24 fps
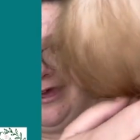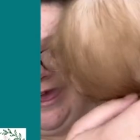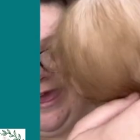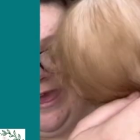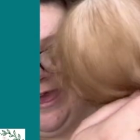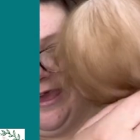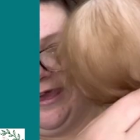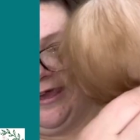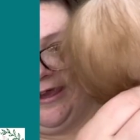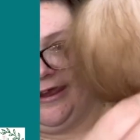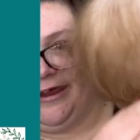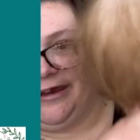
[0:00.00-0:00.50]

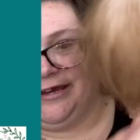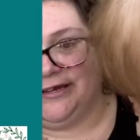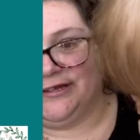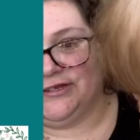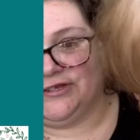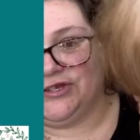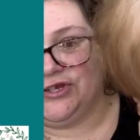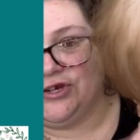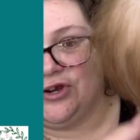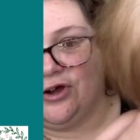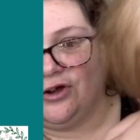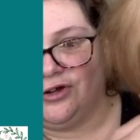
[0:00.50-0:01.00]
hair and
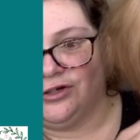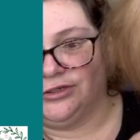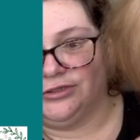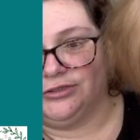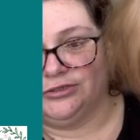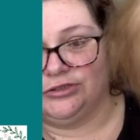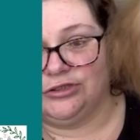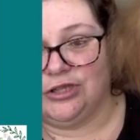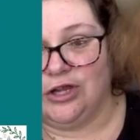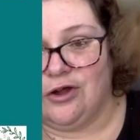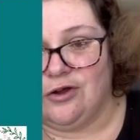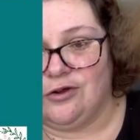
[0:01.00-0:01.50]
it's not
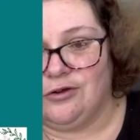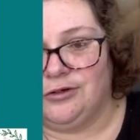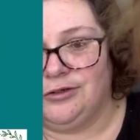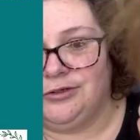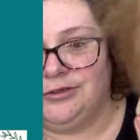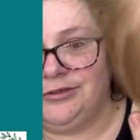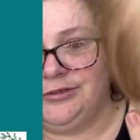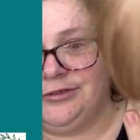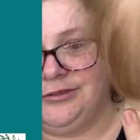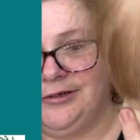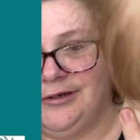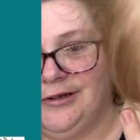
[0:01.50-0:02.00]

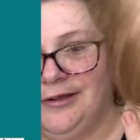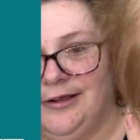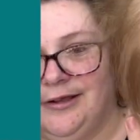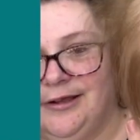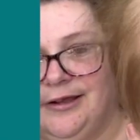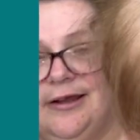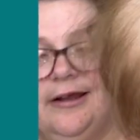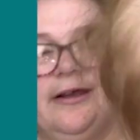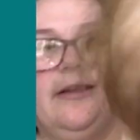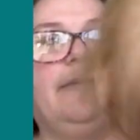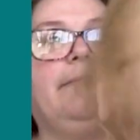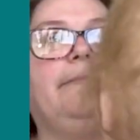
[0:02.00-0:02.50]
long,
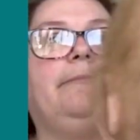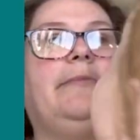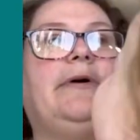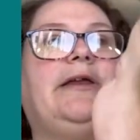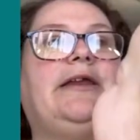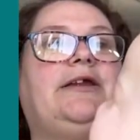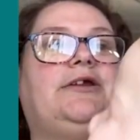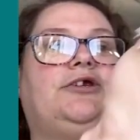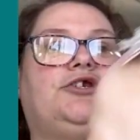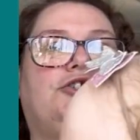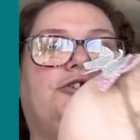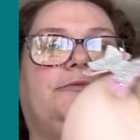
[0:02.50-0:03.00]
but
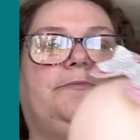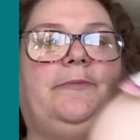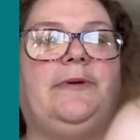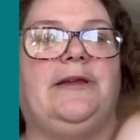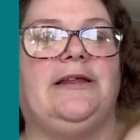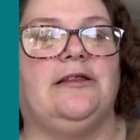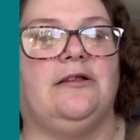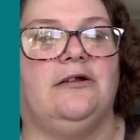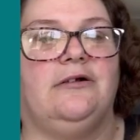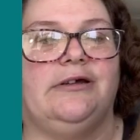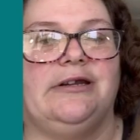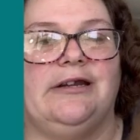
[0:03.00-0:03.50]
it should be
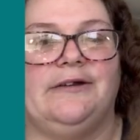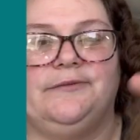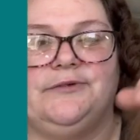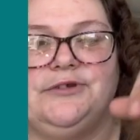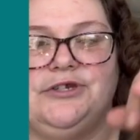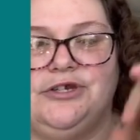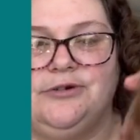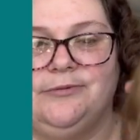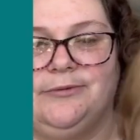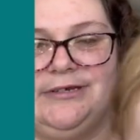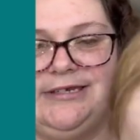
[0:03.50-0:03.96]
long enough to do a